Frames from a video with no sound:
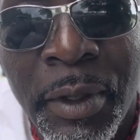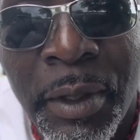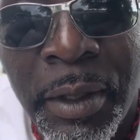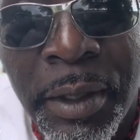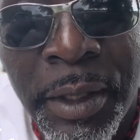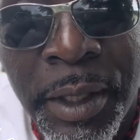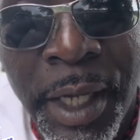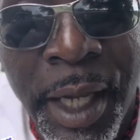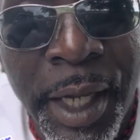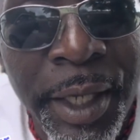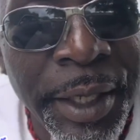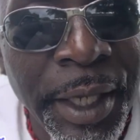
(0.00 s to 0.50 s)

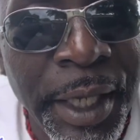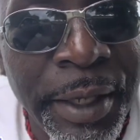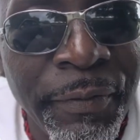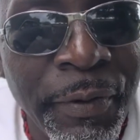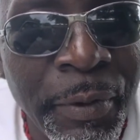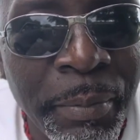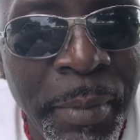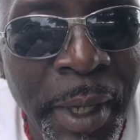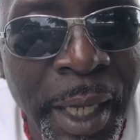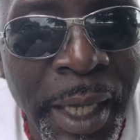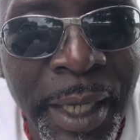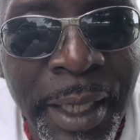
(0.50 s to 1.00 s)
God gave her
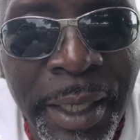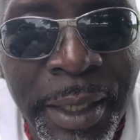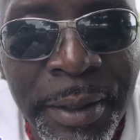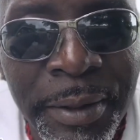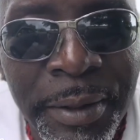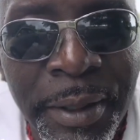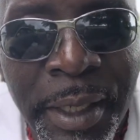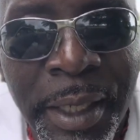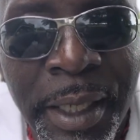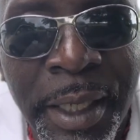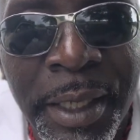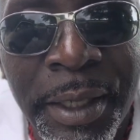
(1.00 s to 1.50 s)

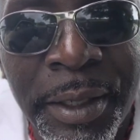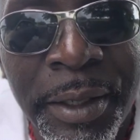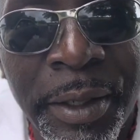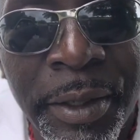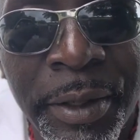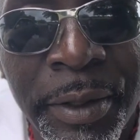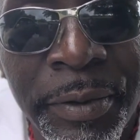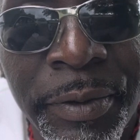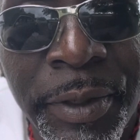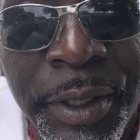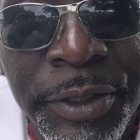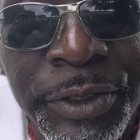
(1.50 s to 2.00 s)
man and
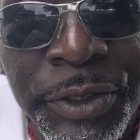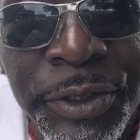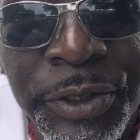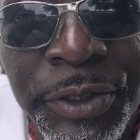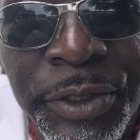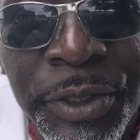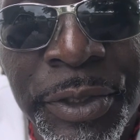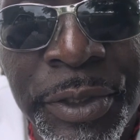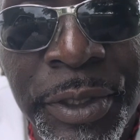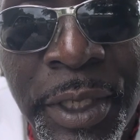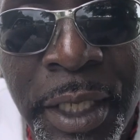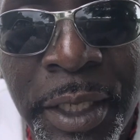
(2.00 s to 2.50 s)
her that she
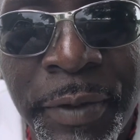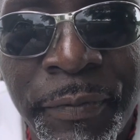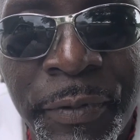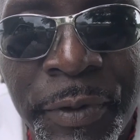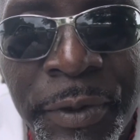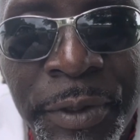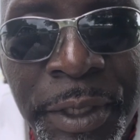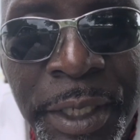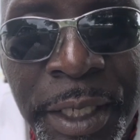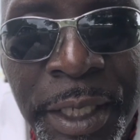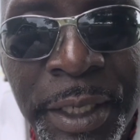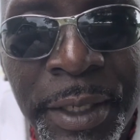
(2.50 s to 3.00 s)
should never
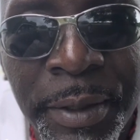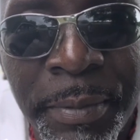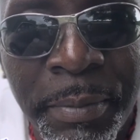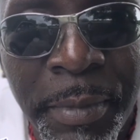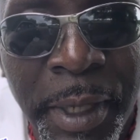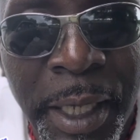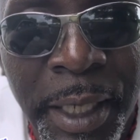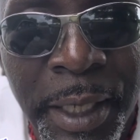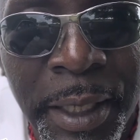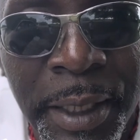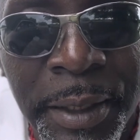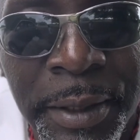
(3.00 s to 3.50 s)
need a
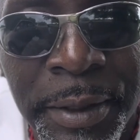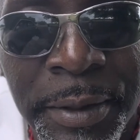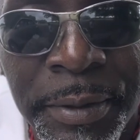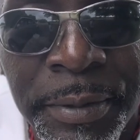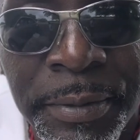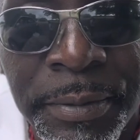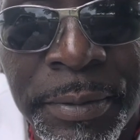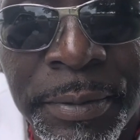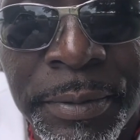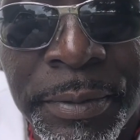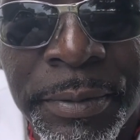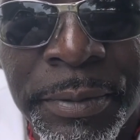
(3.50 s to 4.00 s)
man.
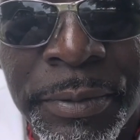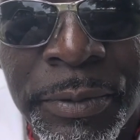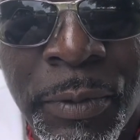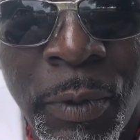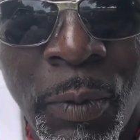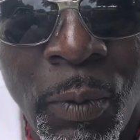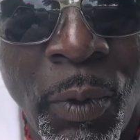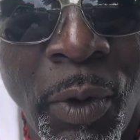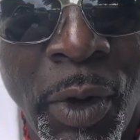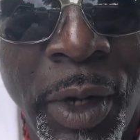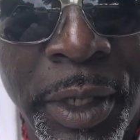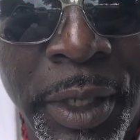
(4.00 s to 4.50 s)

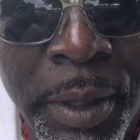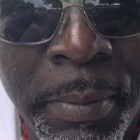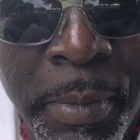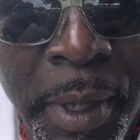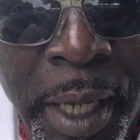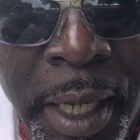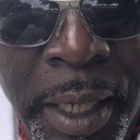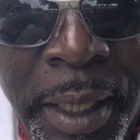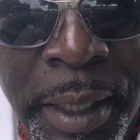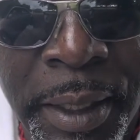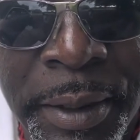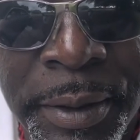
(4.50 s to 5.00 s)
Want a
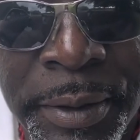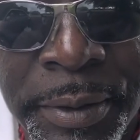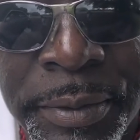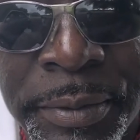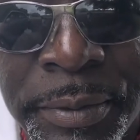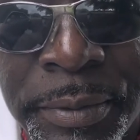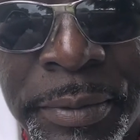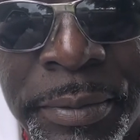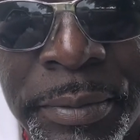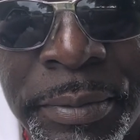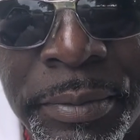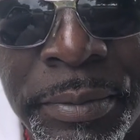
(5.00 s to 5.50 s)
man.
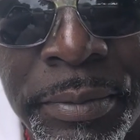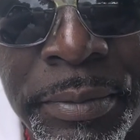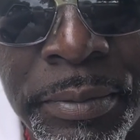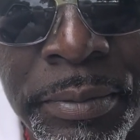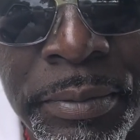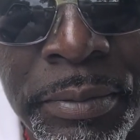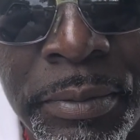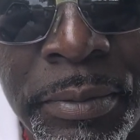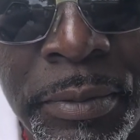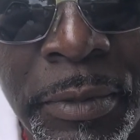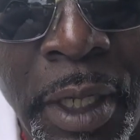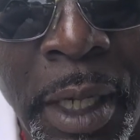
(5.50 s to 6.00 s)

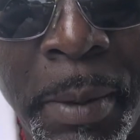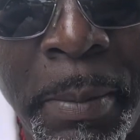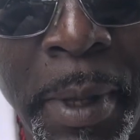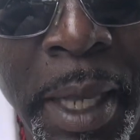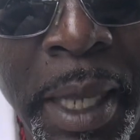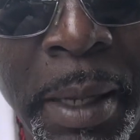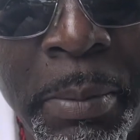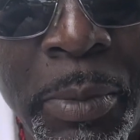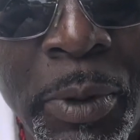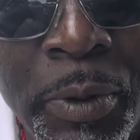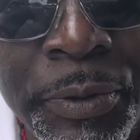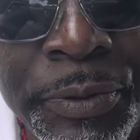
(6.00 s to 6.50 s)
A
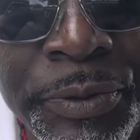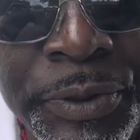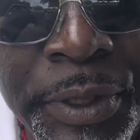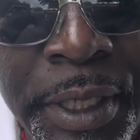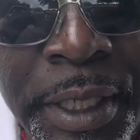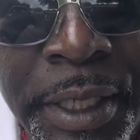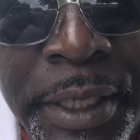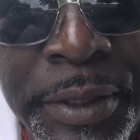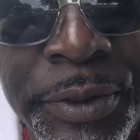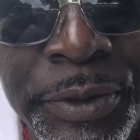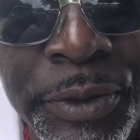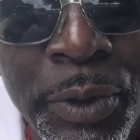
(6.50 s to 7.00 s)
man moves
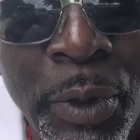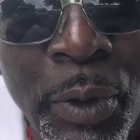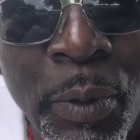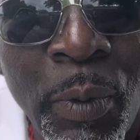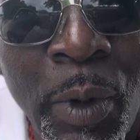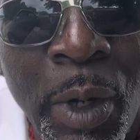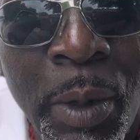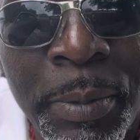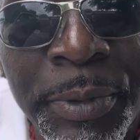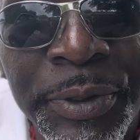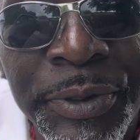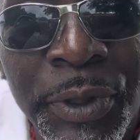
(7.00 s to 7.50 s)
into a
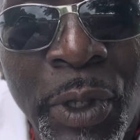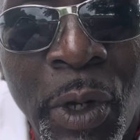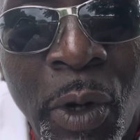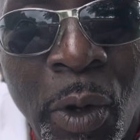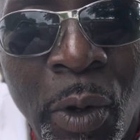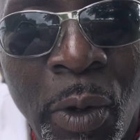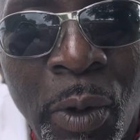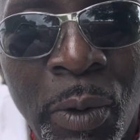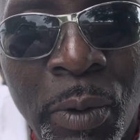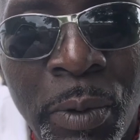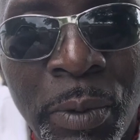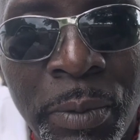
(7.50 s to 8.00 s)
woman's
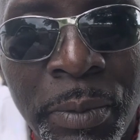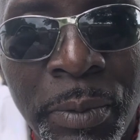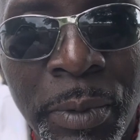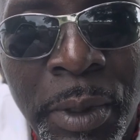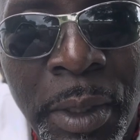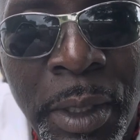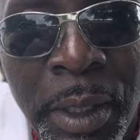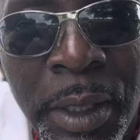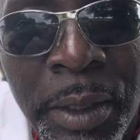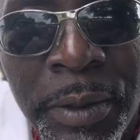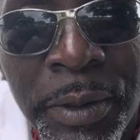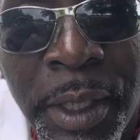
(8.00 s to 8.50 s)
home
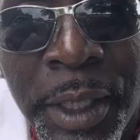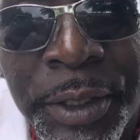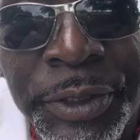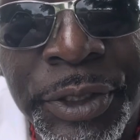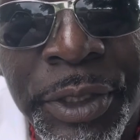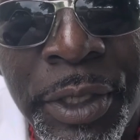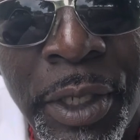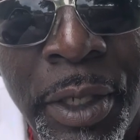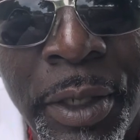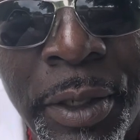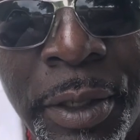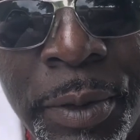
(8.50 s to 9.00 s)
that
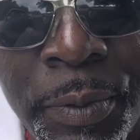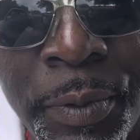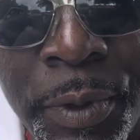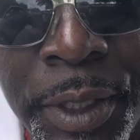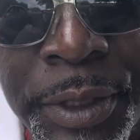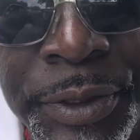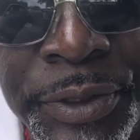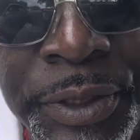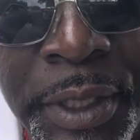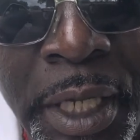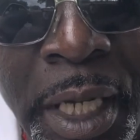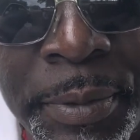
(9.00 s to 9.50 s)
she already went
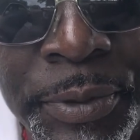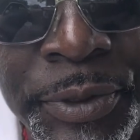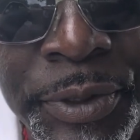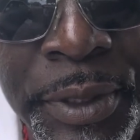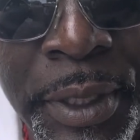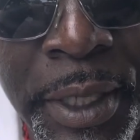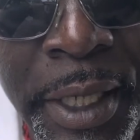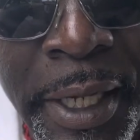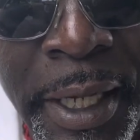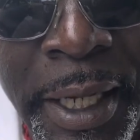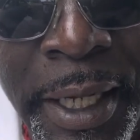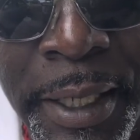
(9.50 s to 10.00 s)
established
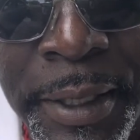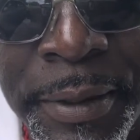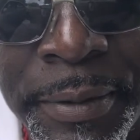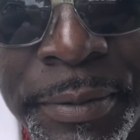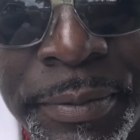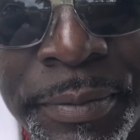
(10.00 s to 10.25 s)
and God.